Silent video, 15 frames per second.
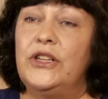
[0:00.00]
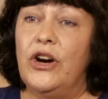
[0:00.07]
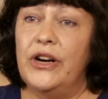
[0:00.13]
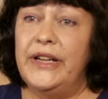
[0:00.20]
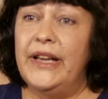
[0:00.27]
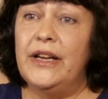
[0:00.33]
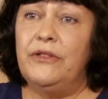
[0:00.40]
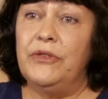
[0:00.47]

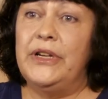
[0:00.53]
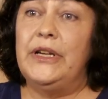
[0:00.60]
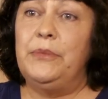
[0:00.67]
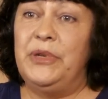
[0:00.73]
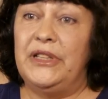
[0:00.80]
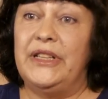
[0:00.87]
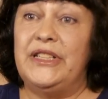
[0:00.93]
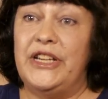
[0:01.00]
Cardiac
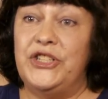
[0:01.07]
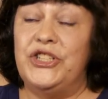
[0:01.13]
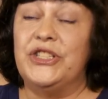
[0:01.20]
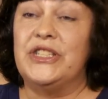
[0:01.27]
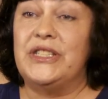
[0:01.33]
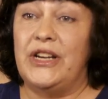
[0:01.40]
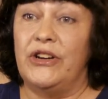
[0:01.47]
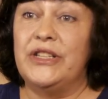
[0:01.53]
rehabilitation
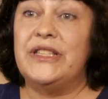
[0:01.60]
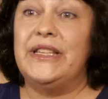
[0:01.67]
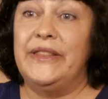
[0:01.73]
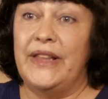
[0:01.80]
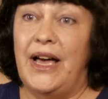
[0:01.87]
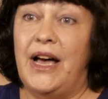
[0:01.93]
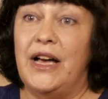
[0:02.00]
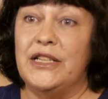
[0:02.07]
starts in
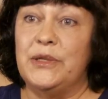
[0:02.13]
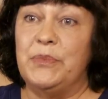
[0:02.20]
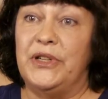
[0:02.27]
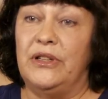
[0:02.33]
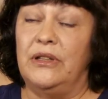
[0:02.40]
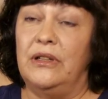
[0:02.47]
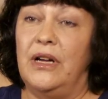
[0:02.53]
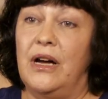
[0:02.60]
the
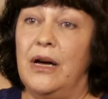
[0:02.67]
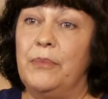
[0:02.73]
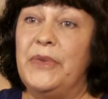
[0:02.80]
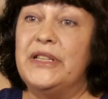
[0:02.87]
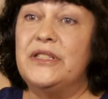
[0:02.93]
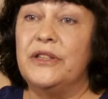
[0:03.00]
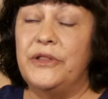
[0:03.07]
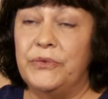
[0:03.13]
hospital. Um,
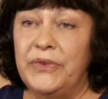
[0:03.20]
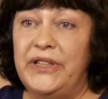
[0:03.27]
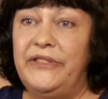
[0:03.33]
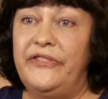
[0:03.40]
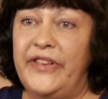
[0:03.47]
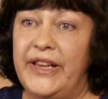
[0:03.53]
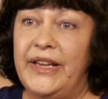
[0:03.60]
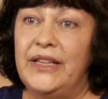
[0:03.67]
it's a
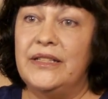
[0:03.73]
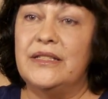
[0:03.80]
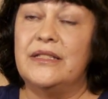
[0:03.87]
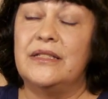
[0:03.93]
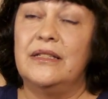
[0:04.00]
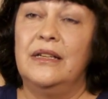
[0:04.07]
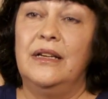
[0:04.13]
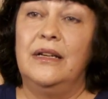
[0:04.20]

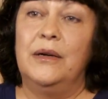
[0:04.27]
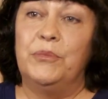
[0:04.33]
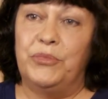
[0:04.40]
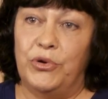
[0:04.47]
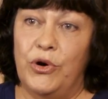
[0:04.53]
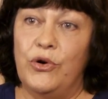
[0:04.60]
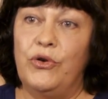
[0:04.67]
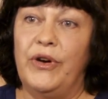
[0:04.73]
three-phase
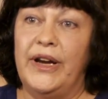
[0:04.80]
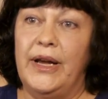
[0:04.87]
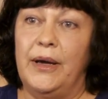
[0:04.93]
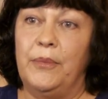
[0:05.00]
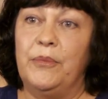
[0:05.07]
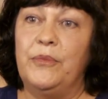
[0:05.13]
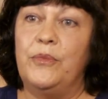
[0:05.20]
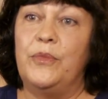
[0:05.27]

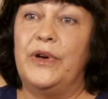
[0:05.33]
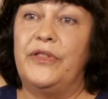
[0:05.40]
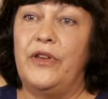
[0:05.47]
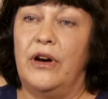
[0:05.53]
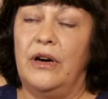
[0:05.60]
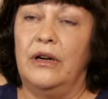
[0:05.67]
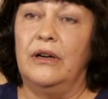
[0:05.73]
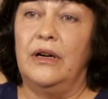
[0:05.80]
program with
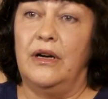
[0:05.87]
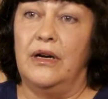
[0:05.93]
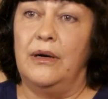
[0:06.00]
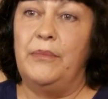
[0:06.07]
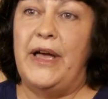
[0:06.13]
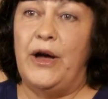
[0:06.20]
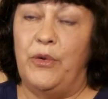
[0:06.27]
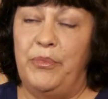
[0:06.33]
our
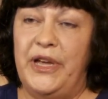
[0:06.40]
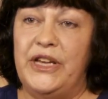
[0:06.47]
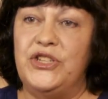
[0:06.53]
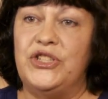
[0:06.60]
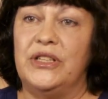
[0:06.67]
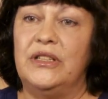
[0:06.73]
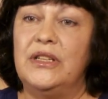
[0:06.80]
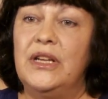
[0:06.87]
um,
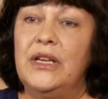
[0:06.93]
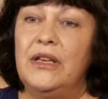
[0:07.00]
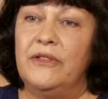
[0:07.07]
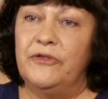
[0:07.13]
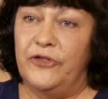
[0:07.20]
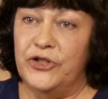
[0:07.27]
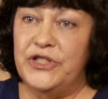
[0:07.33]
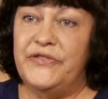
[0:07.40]
outpatient.
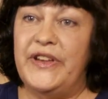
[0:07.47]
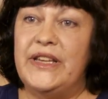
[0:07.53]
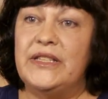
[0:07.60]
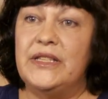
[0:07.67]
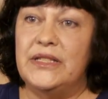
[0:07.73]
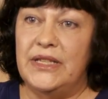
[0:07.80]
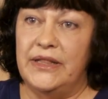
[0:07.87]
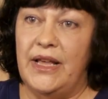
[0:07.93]
First phase
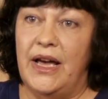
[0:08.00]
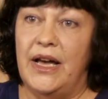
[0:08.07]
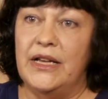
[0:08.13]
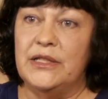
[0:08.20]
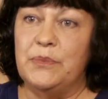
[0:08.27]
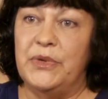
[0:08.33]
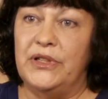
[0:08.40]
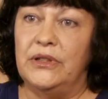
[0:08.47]
is in the
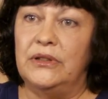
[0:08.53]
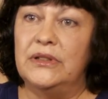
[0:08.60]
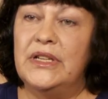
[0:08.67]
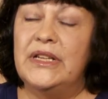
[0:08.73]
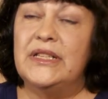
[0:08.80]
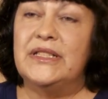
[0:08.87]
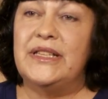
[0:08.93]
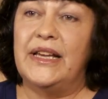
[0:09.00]
hospital.
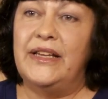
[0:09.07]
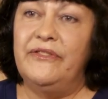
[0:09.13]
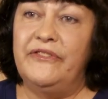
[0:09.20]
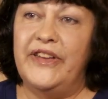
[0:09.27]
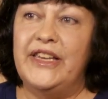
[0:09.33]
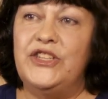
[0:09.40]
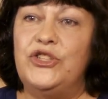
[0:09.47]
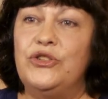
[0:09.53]
Second
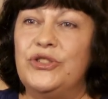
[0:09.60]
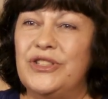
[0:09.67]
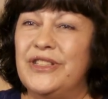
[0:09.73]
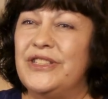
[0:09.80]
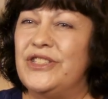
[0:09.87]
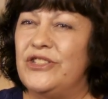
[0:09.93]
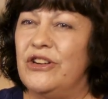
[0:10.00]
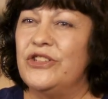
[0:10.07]
phase usually
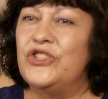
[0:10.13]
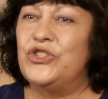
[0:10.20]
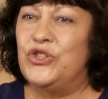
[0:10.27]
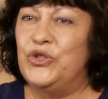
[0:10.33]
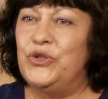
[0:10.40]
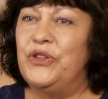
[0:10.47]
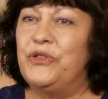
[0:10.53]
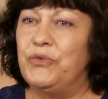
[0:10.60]
starts
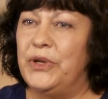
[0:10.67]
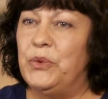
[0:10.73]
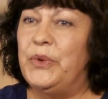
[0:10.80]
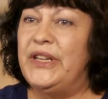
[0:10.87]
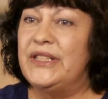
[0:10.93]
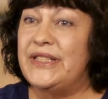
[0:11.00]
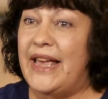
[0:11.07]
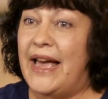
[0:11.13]
two to three
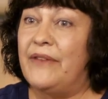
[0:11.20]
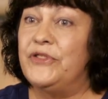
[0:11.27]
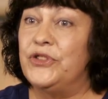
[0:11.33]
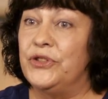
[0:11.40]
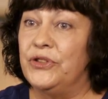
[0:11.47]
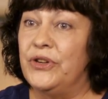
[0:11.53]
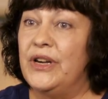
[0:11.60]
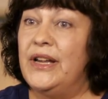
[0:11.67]
weeks
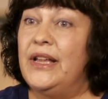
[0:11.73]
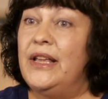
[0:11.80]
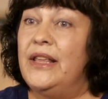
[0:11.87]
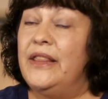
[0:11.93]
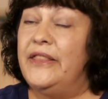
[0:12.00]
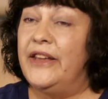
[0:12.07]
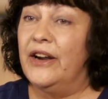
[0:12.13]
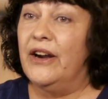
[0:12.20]
after
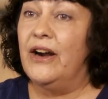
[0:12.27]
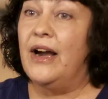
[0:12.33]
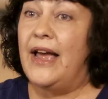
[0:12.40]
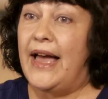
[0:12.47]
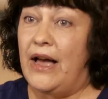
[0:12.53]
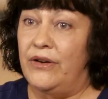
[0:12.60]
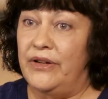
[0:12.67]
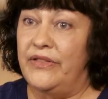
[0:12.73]
they're
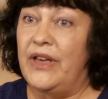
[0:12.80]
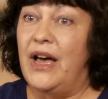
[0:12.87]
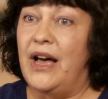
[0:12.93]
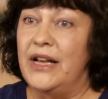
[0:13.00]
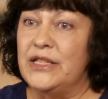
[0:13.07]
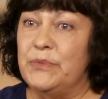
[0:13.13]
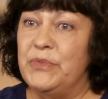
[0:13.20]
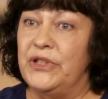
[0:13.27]
out of the
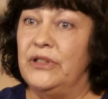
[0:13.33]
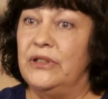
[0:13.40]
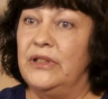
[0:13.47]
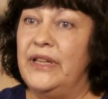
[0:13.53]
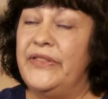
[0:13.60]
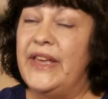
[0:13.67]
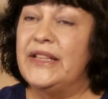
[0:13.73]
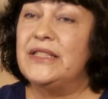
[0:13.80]
hospital,
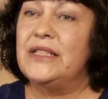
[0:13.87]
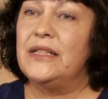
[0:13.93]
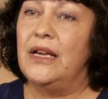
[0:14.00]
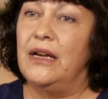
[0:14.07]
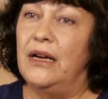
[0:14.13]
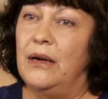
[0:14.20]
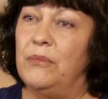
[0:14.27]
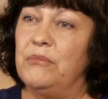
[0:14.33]
and that's
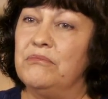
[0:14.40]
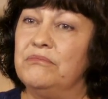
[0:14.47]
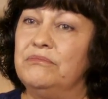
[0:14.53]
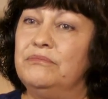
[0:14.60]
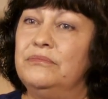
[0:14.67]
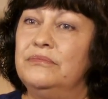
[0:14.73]
um,